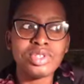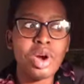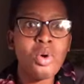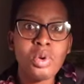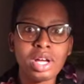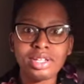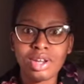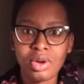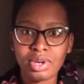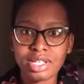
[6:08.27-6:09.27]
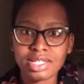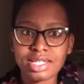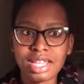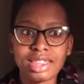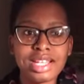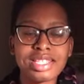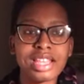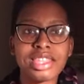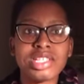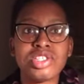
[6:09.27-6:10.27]
go unnoticed, and things
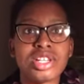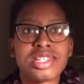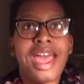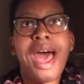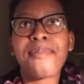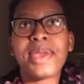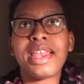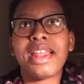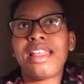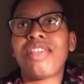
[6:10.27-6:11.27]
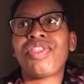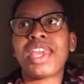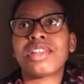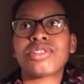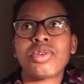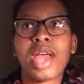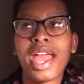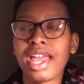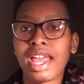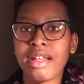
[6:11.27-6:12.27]
like this just happen, and they think it's
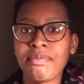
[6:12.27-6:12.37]
okay.